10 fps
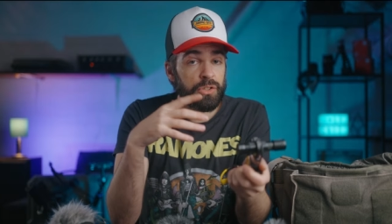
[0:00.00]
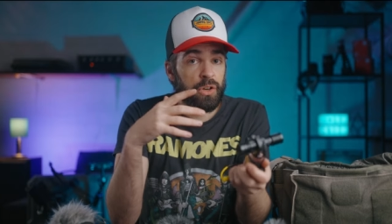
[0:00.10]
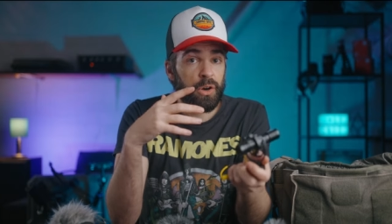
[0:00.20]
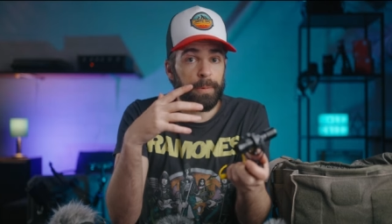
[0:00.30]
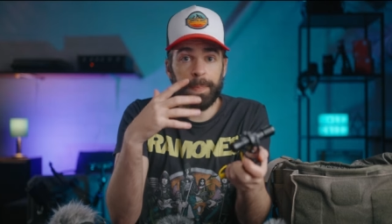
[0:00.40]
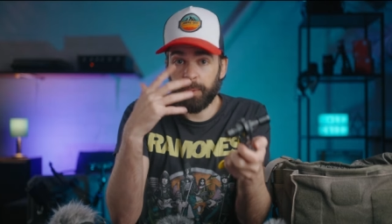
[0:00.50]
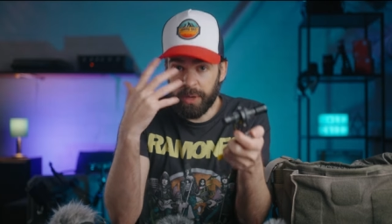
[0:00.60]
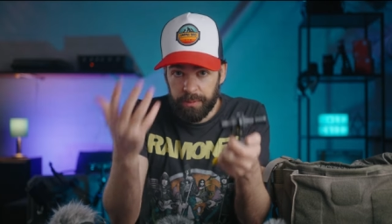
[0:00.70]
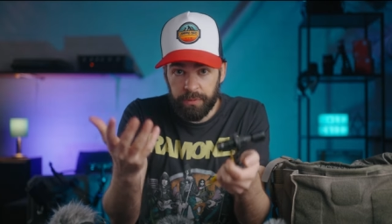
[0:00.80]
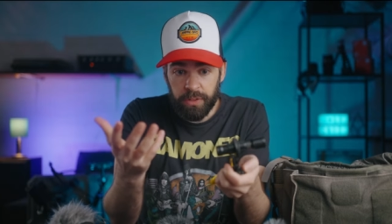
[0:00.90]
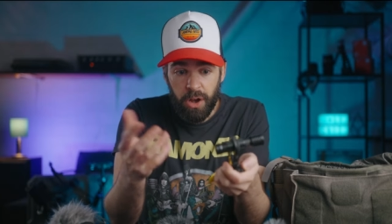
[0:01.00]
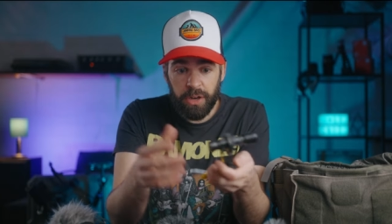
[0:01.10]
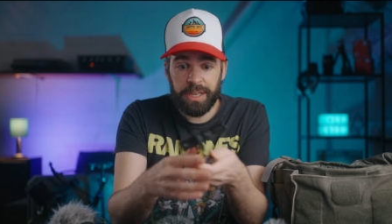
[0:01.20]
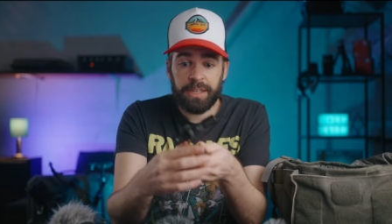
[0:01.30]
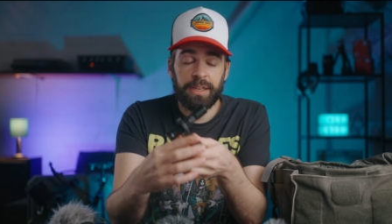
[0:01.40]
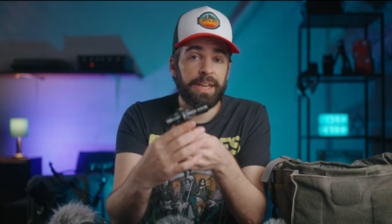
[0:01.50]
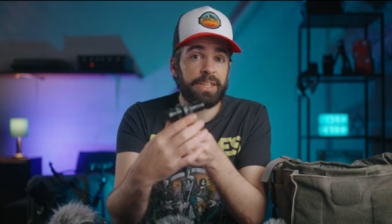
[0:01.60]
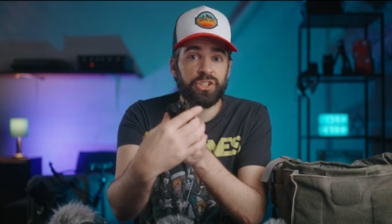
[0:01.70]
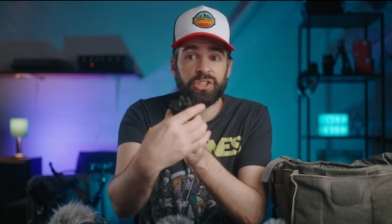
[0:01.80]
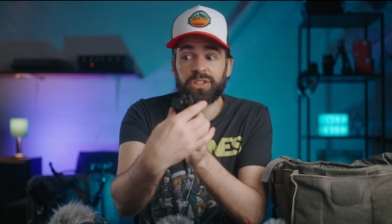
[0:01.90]
So when I'm vlogging, I
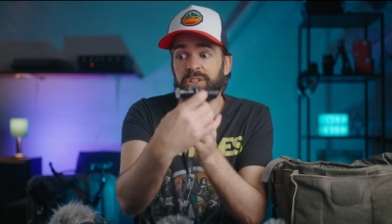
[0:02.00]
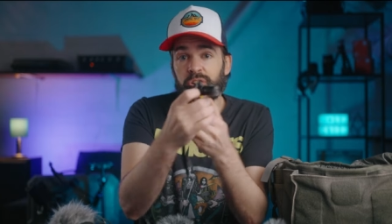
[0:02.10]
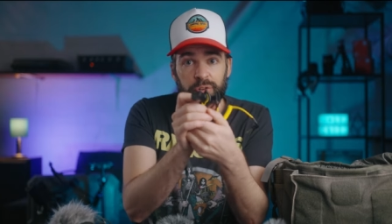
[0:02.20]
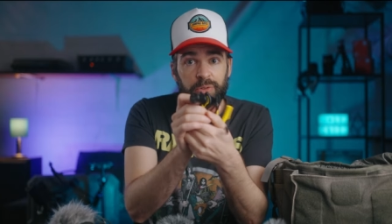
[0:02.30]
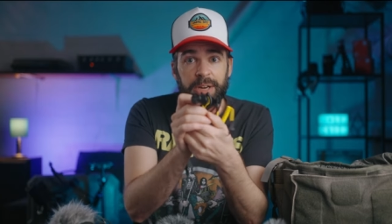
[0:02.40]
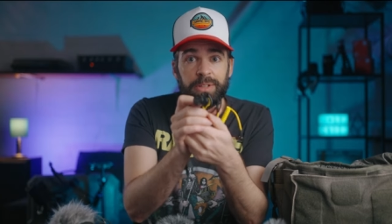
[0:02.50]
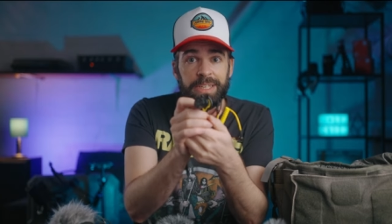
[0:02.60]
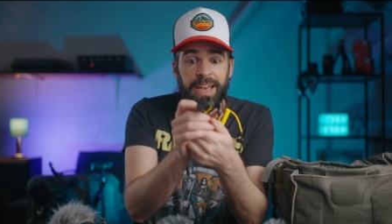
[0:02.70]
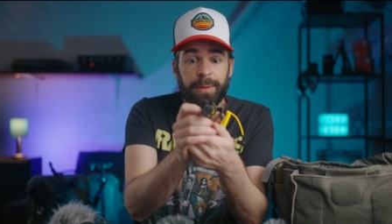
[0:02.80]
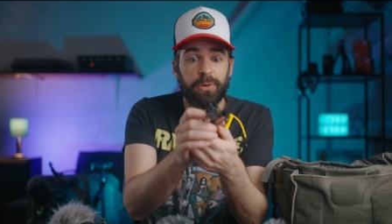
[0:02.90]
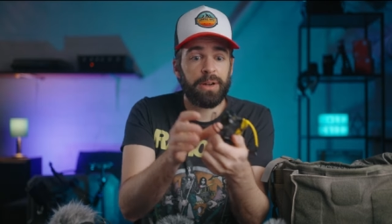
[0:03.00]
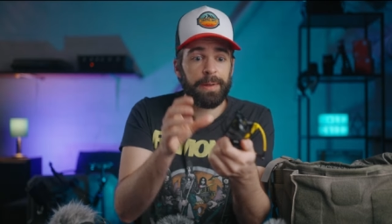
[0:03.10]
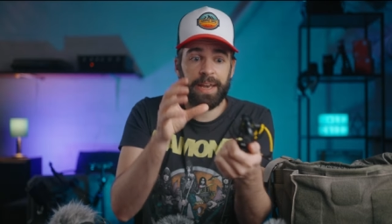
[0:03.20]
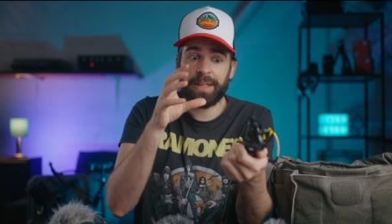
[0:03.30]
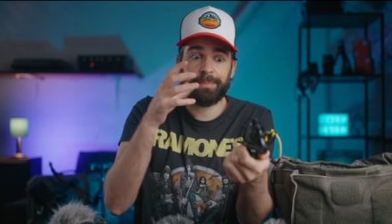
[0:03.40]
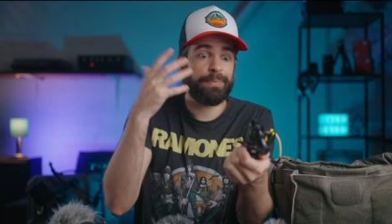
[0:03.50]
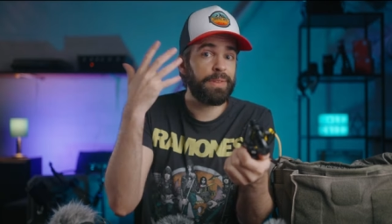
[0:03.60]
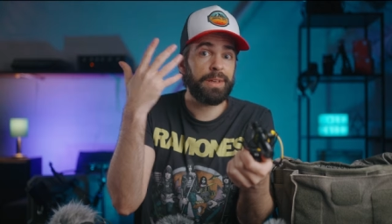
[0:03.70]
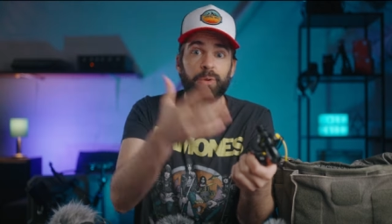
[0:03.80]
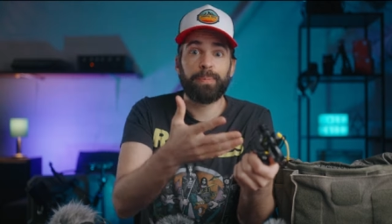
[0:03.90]
can just turn around the camera and
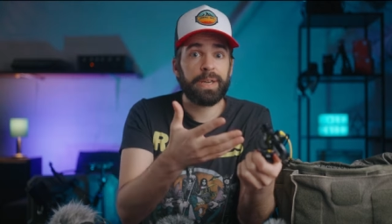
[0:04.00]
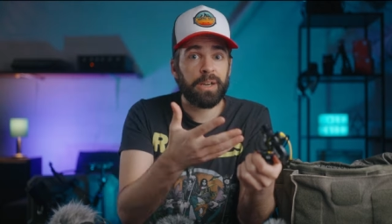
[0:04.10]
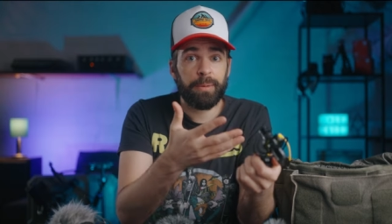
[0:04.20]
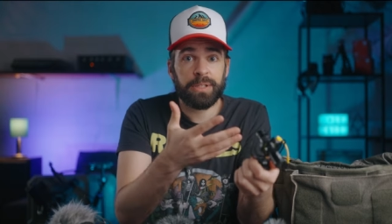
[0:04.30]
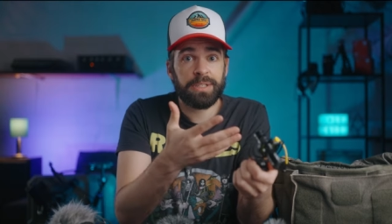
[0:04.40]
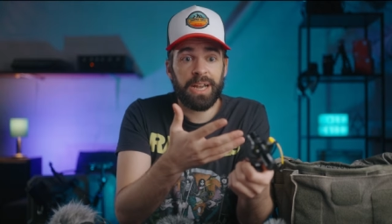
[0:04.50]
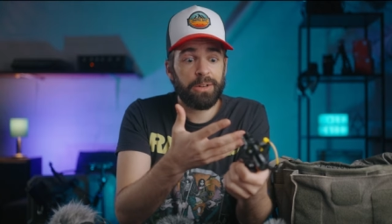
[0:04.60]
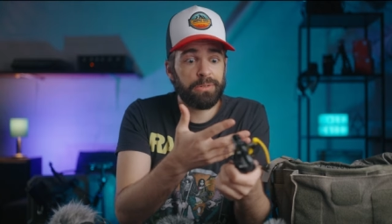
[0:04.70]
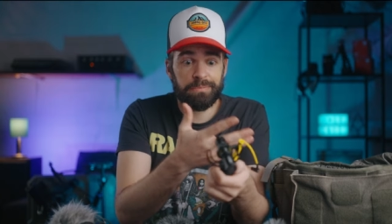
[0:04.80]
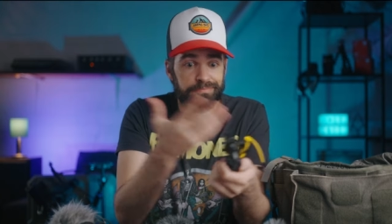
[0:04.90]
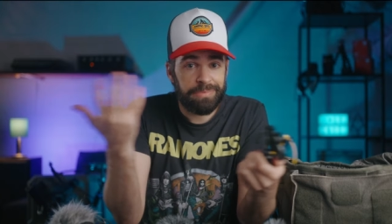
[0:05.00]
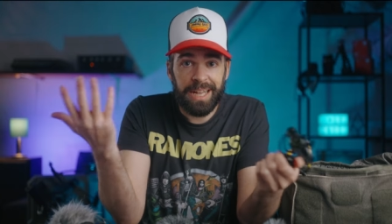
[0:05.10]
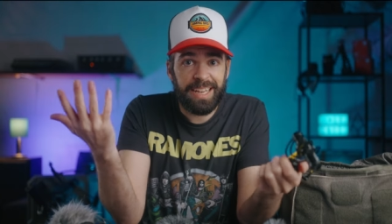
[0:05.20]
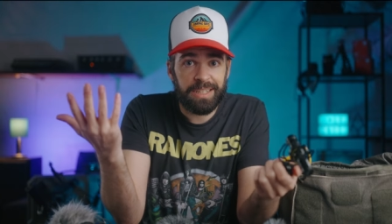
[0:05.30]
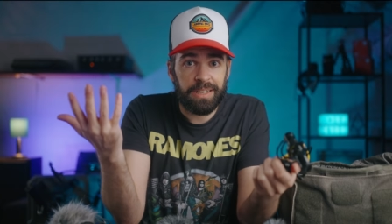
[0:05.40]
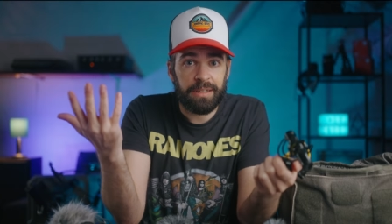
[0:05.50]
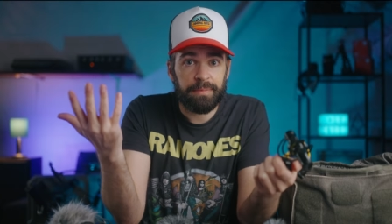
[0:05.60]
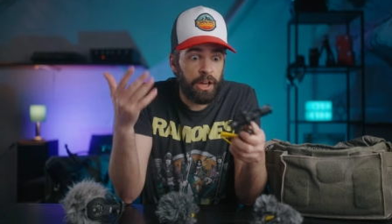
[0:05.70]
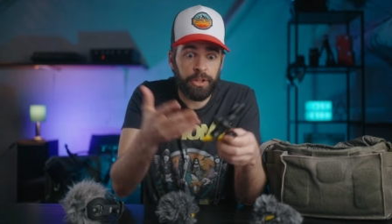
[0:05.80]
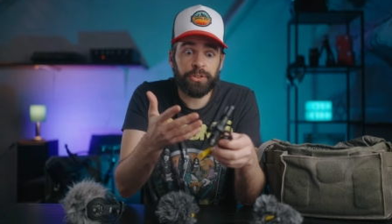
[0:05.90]
it will pick up the sound nicely.
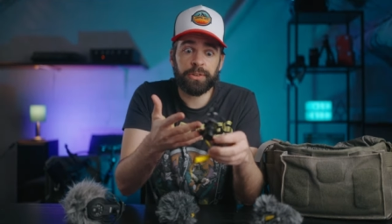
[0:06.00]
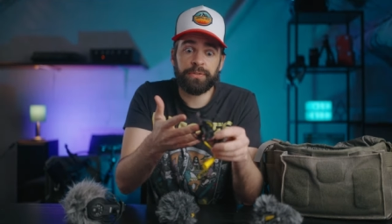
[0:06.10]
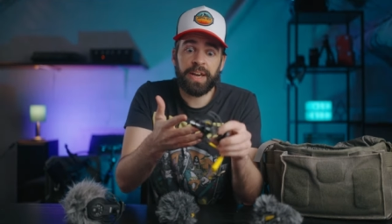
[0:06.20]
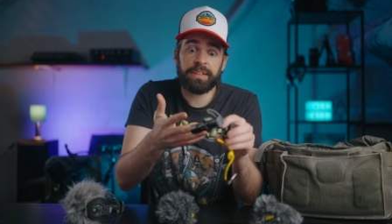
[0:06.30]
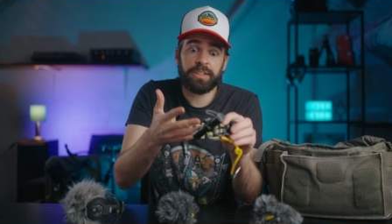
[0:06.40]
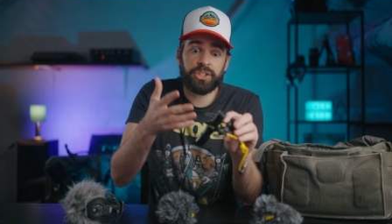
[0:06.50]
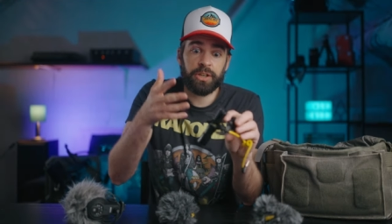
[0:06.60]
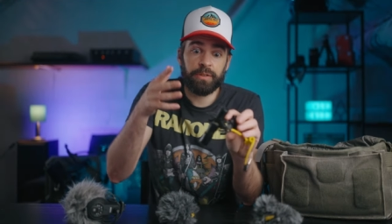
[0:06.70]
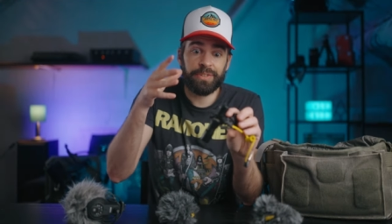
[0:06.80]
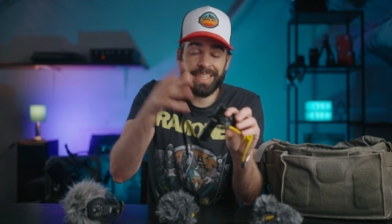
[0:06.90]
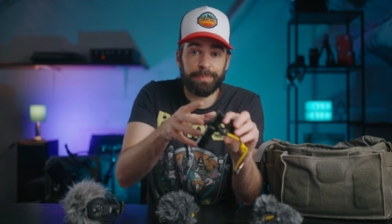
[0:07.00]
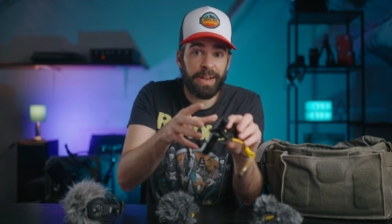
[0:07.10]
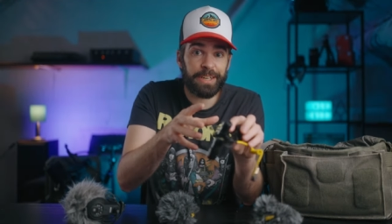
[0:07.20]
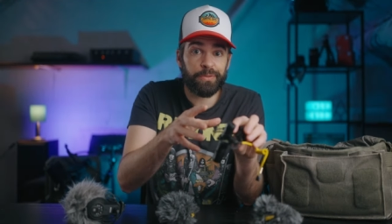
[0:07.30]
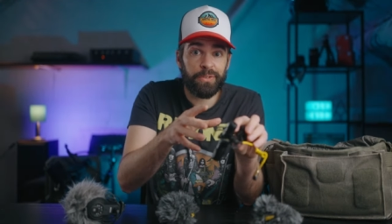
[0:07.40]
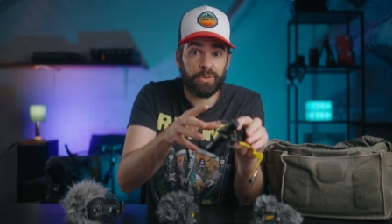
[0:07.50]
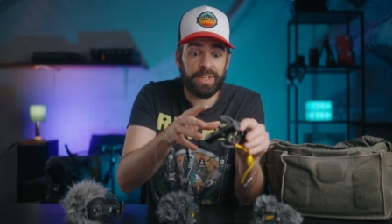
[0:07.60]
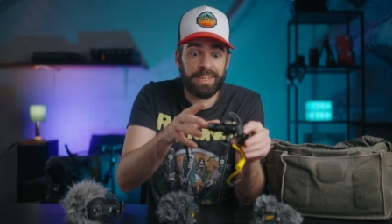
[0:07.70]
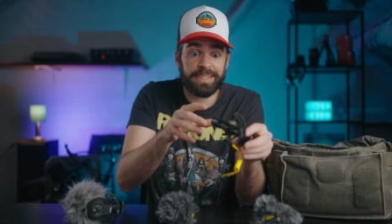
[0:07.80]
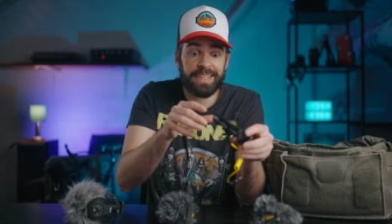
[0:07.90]
Another advantage of this microphone
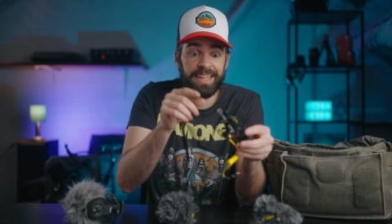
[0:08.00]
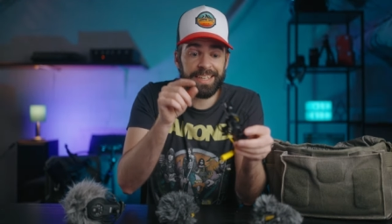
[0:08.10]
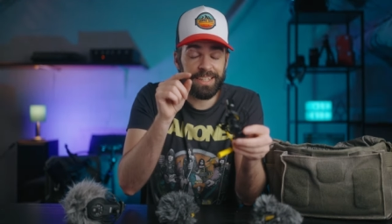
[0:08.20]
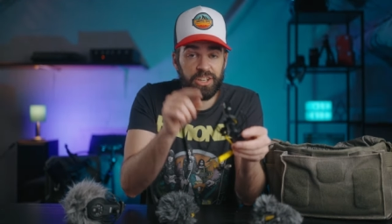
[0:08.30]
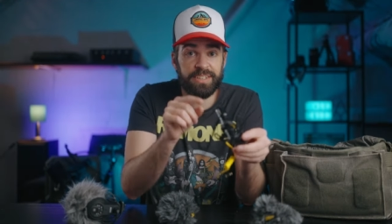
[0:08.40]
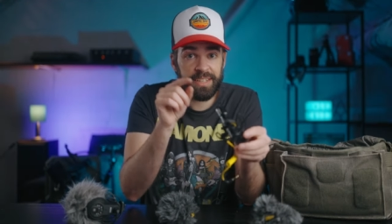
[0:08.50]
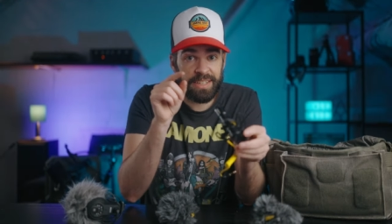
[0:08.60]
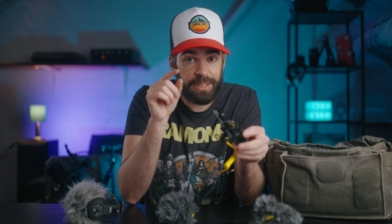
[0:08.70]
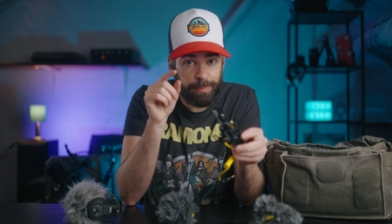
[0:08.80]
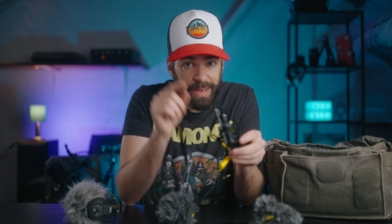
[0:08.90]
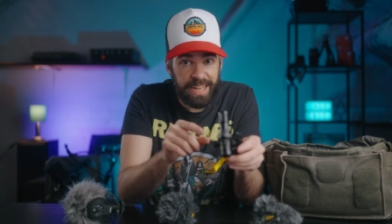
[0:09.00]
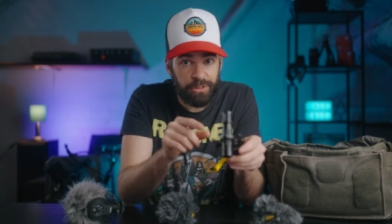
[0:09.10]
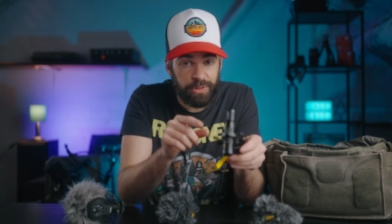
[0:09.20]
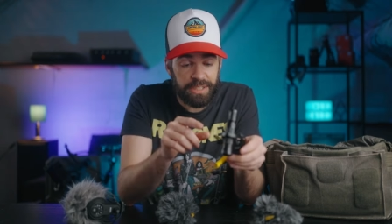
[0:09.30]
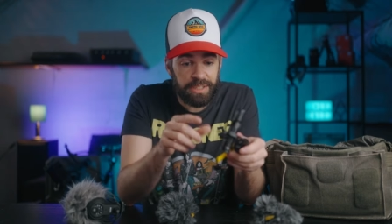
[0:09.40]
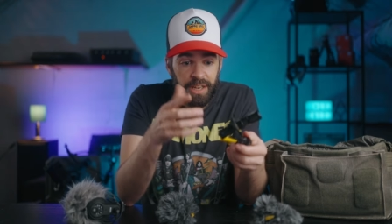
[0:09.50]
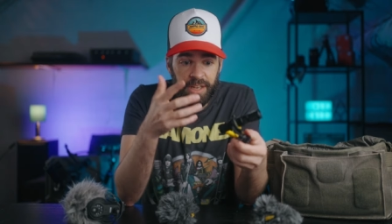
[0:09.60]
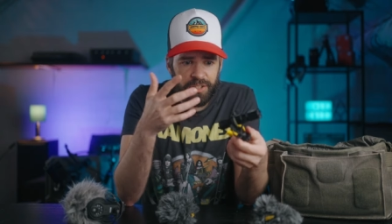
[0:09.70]
is that it doesn't need batteries.